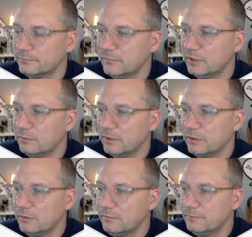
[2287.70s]
There we
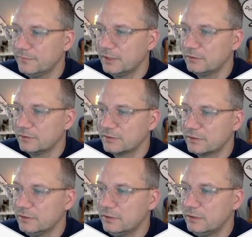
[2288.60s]
go. That looks
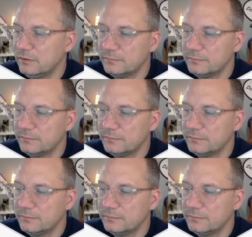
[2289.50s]
good.